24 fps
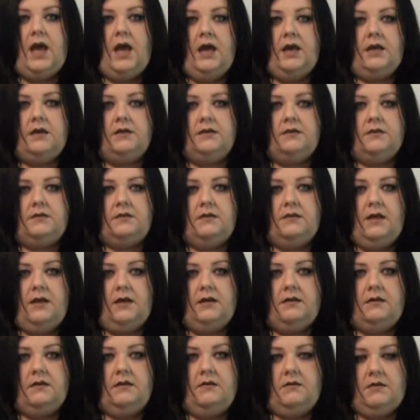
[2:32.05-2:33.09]
And
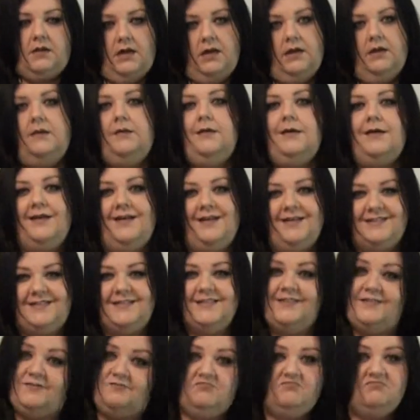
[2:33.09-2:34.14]
like, okay,
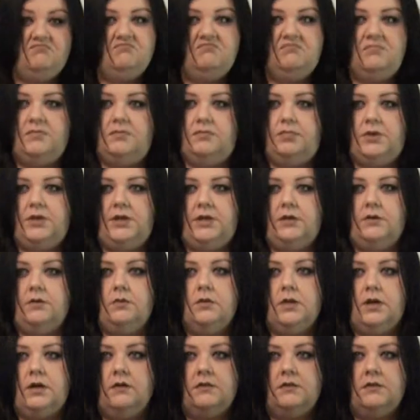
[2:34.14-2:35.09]
that's pretty cool.